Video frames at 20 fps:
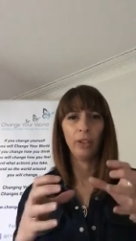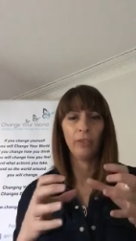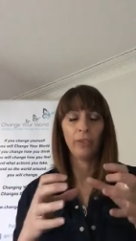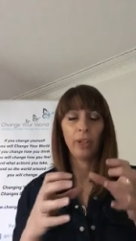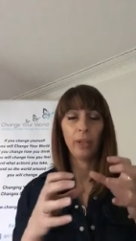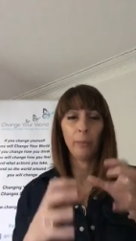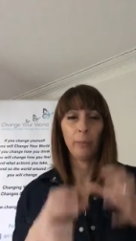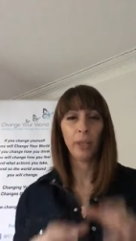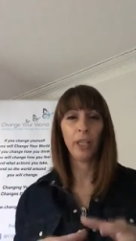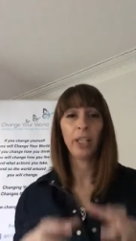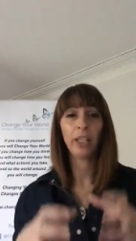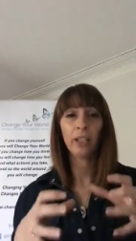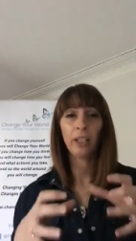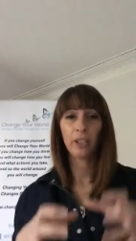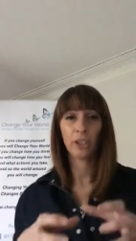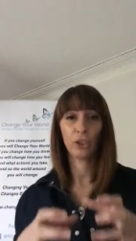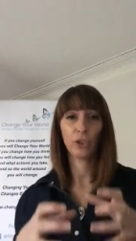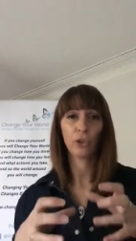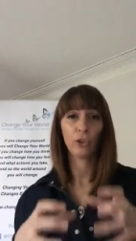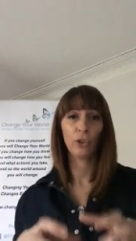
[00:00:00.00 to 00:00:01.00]
if I make
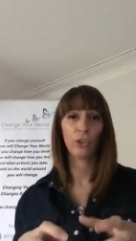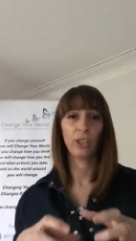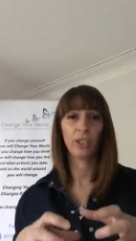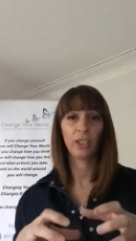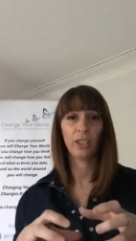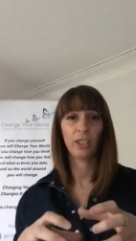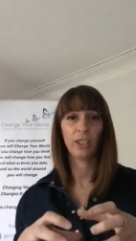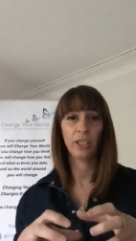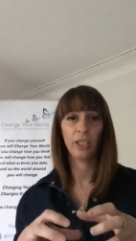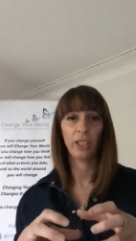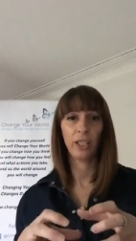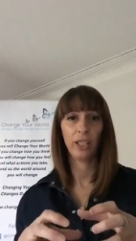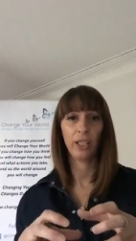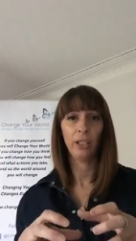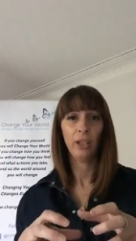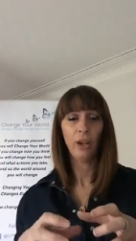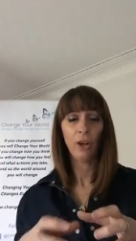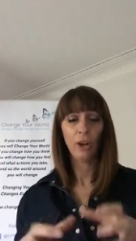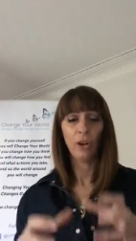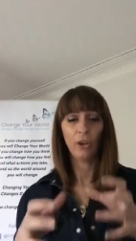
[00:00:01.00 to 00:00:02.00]
this choice
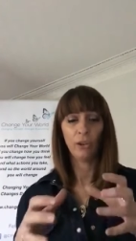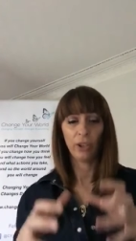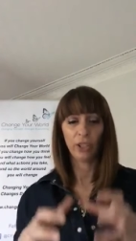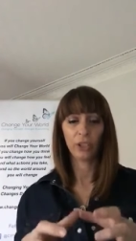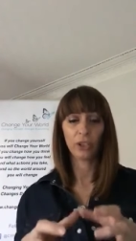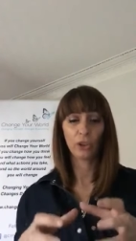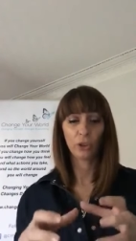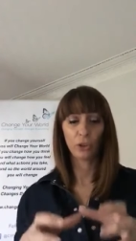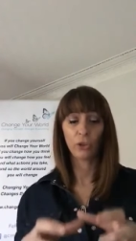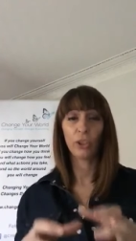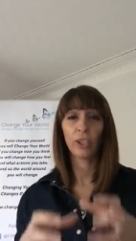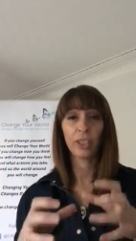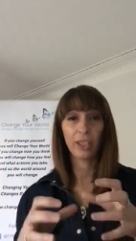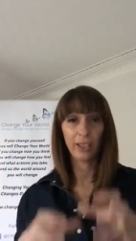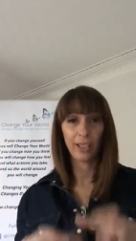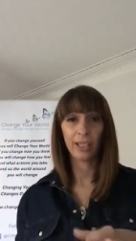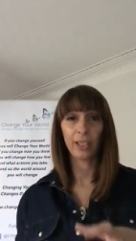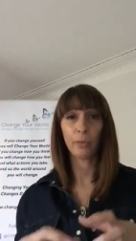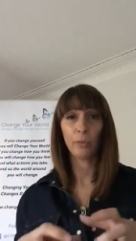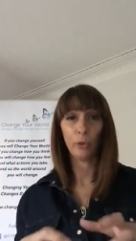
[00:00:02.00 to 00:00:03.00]
today or this choice
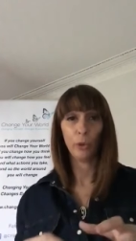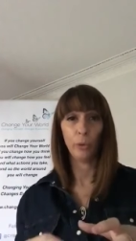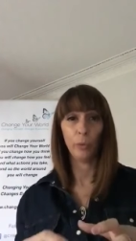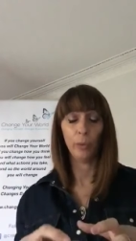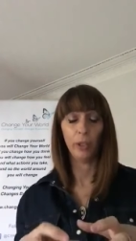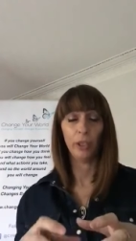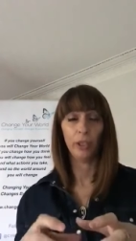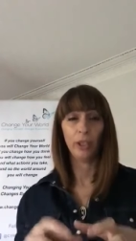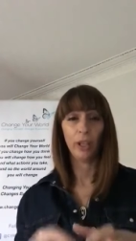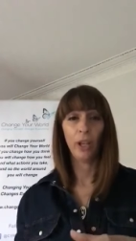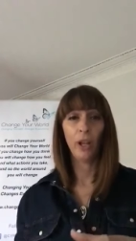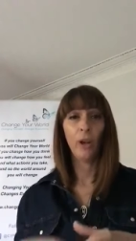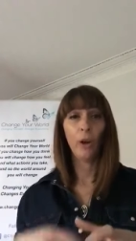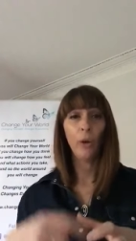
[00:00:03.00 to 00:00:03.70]
in this moment,